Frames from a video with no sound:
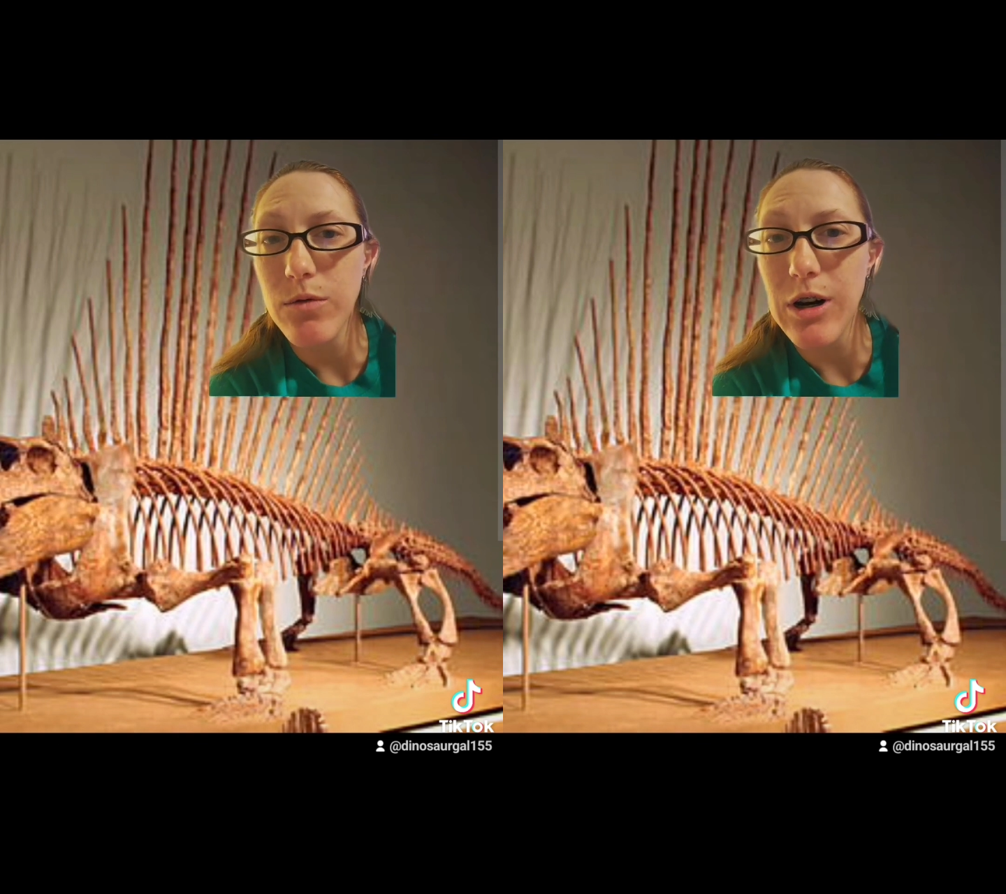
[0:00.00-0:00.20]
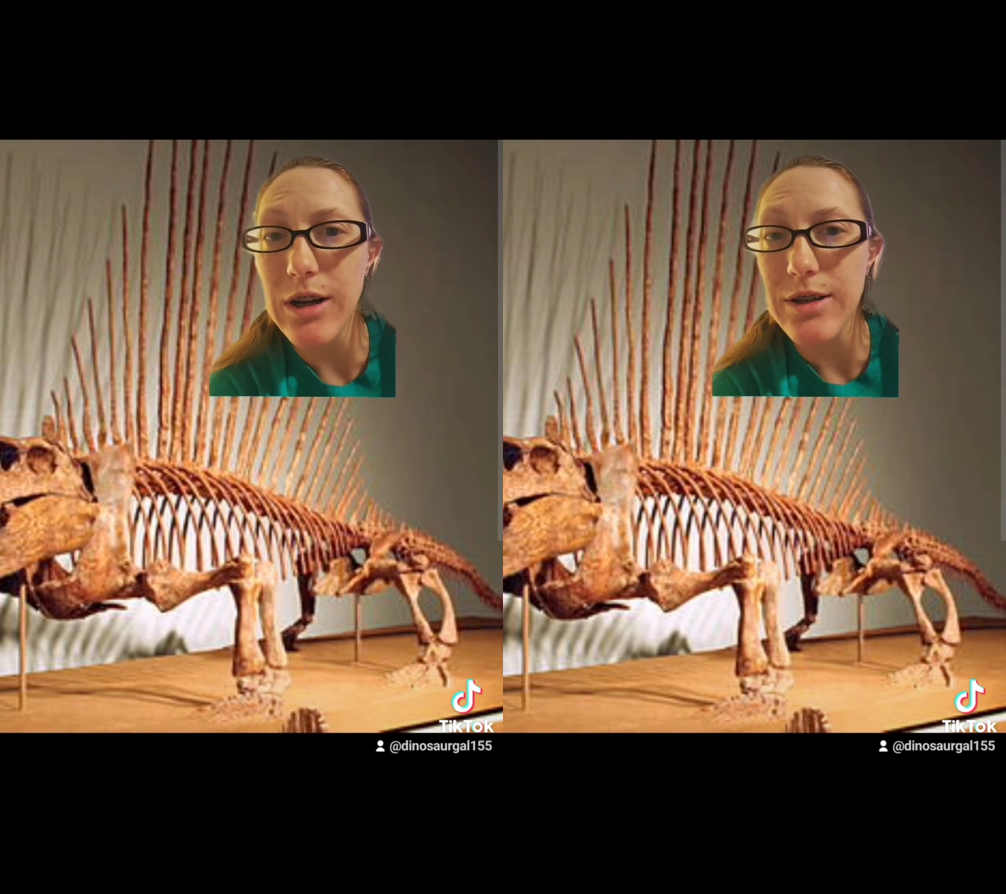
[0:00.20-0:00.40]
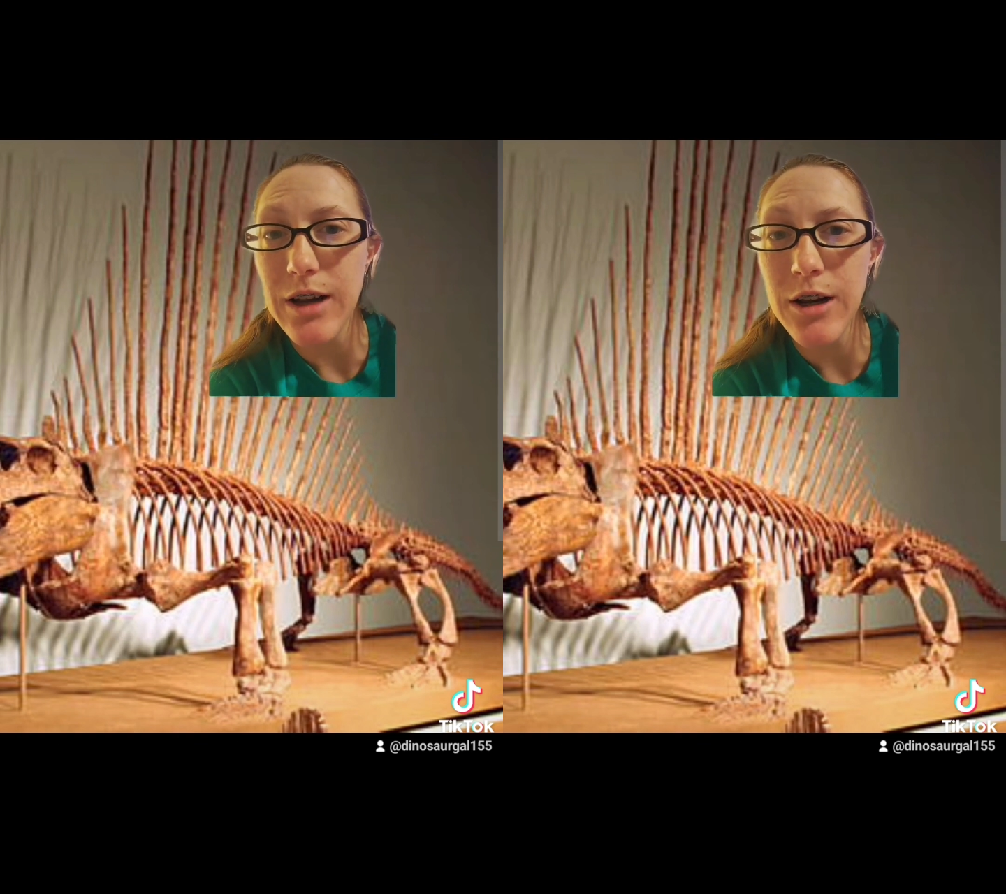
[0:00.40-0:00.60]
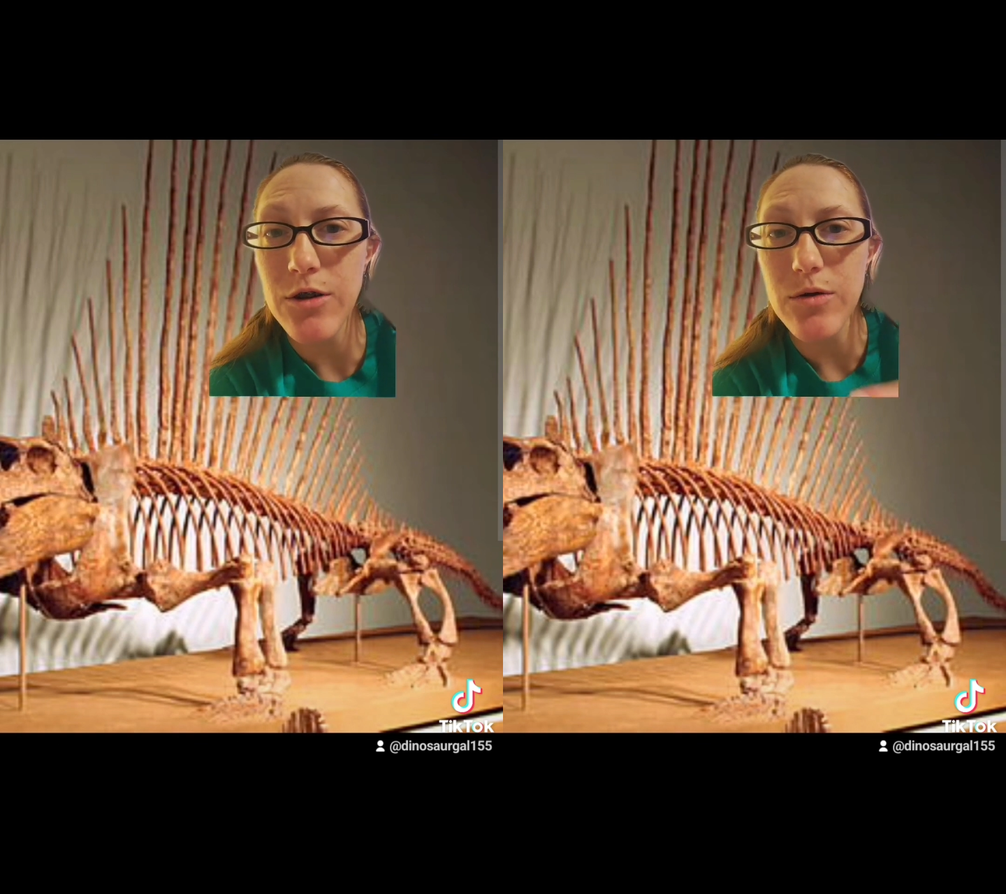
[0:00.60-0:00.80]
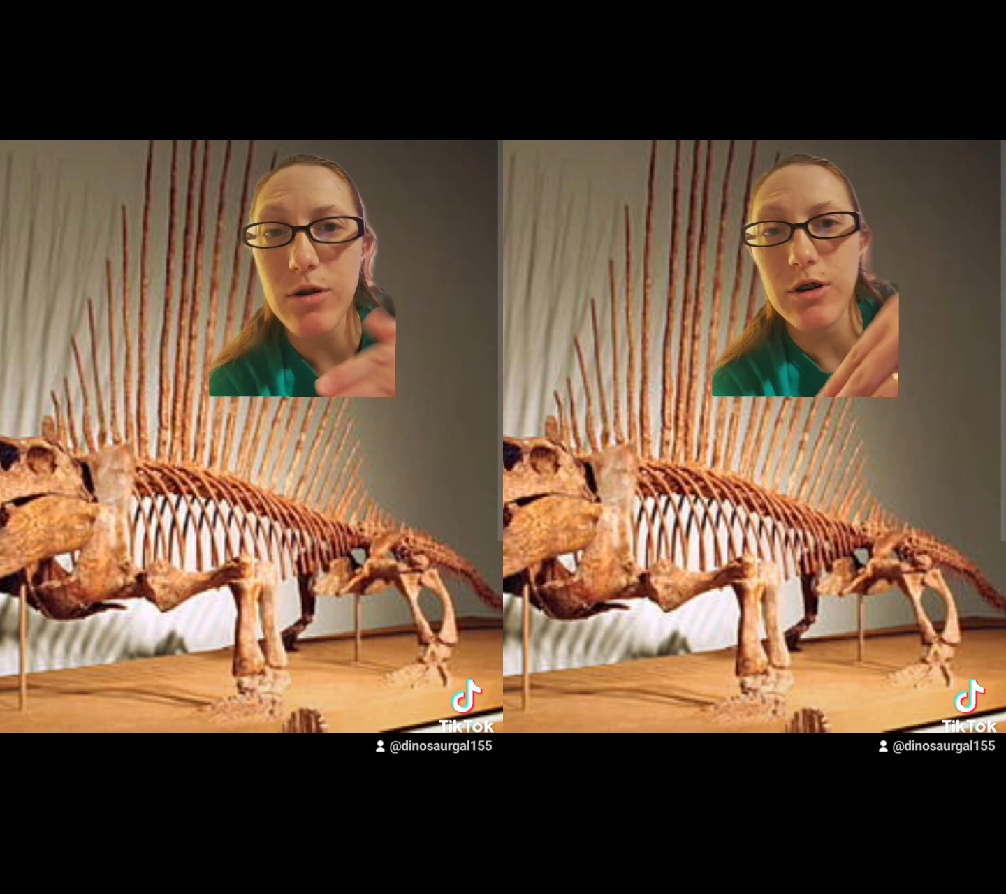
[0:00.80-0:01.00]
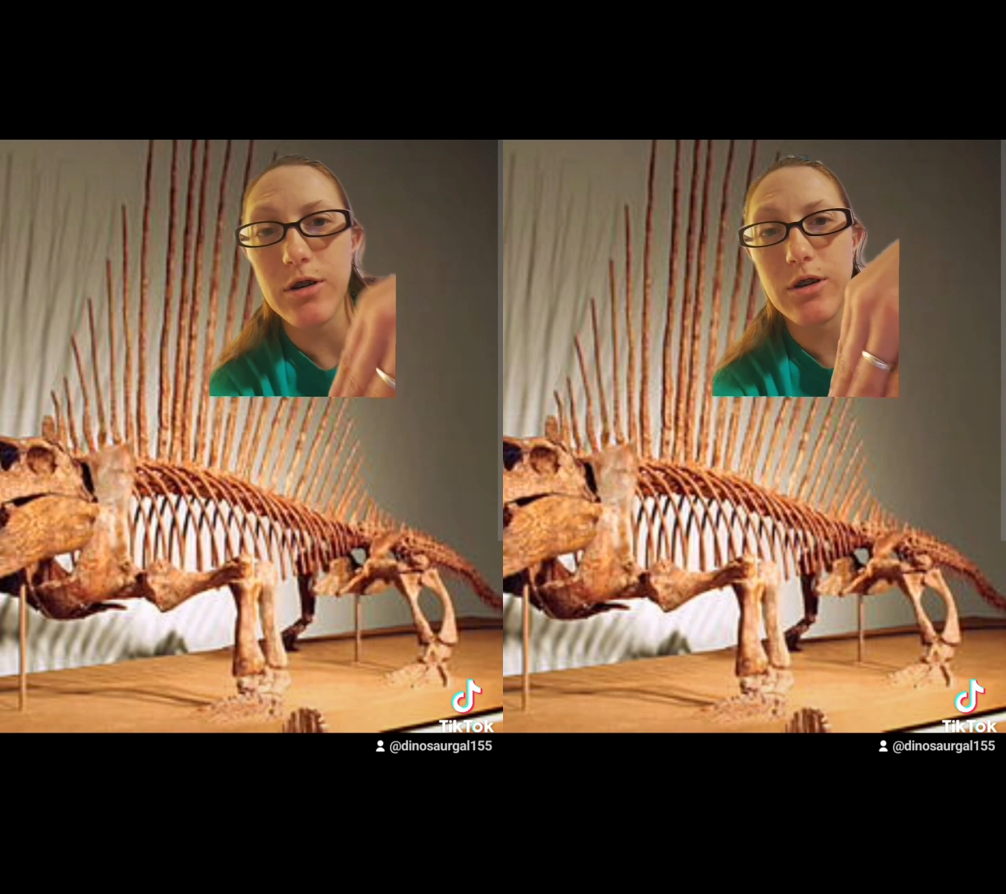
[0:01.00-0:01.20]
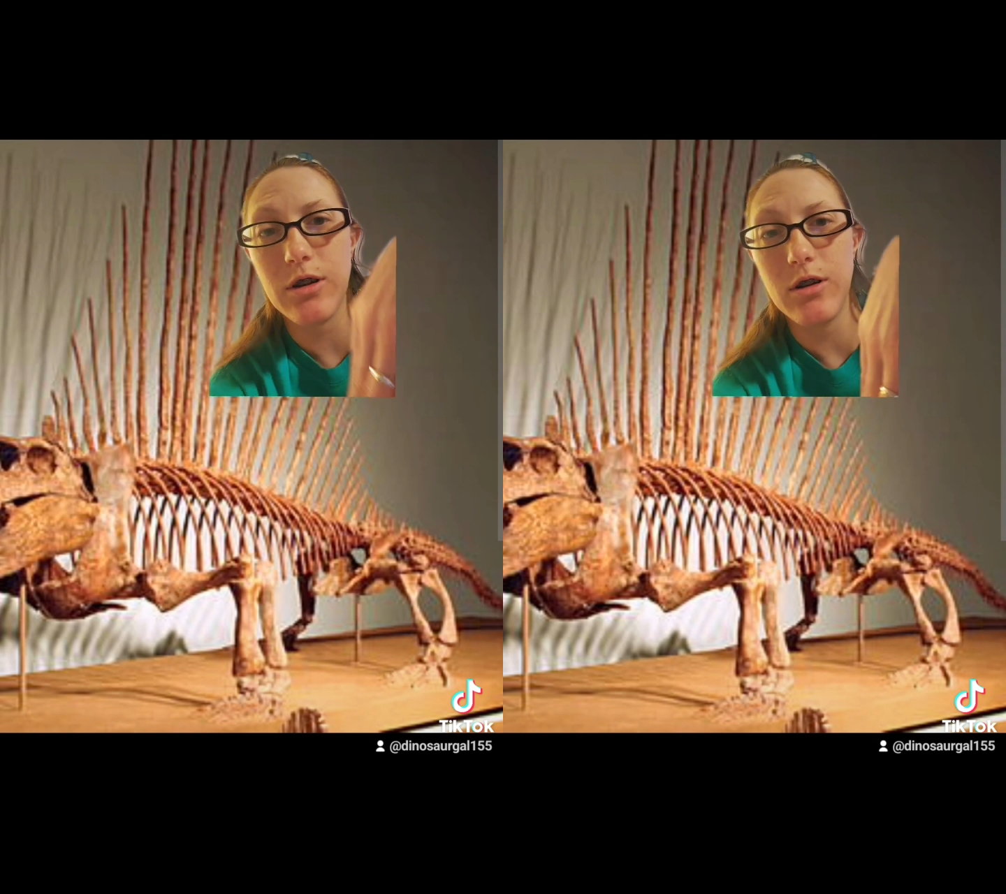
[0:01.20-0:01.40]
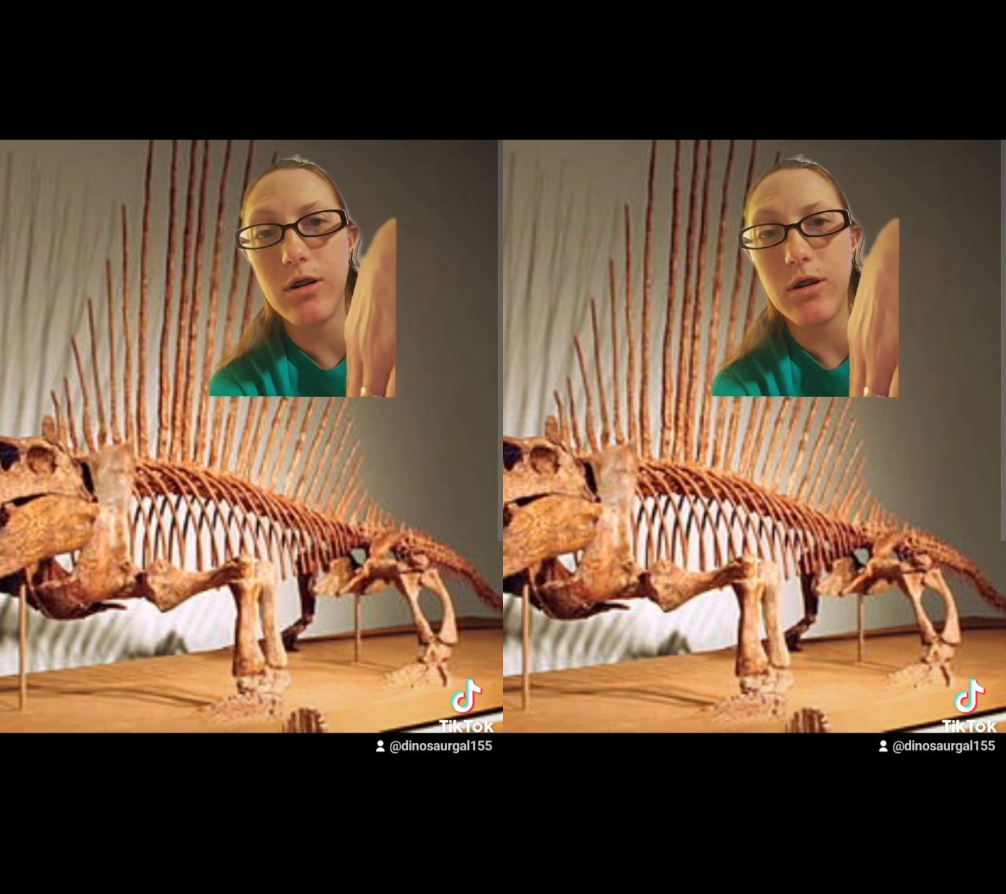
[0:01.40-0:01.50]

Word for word: whereas dinosaurs